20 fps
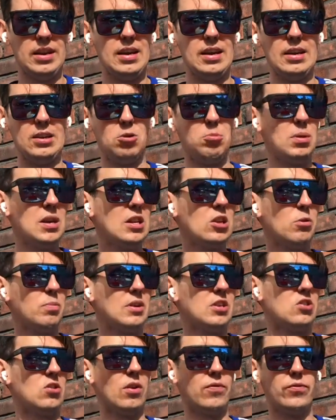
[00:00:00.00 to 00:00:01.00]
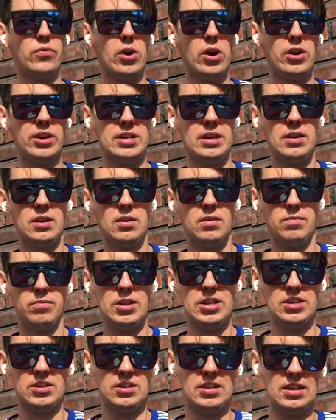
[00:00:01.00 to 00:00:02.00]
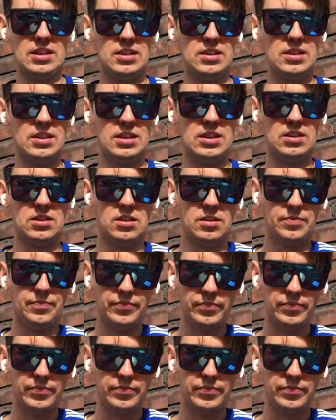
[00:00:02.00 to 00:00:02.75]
into B2B software is this